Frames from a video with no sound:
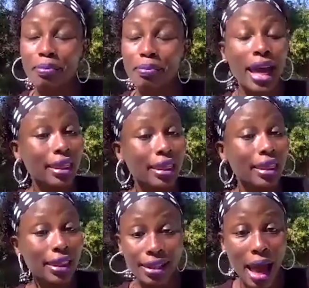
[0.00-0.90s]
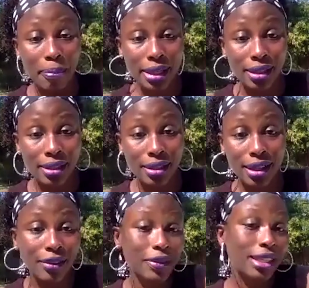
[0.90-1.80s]
bad things happen,
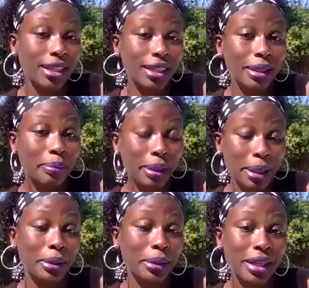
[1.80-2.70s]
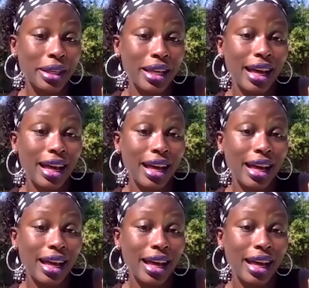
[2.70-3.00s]
even to good people.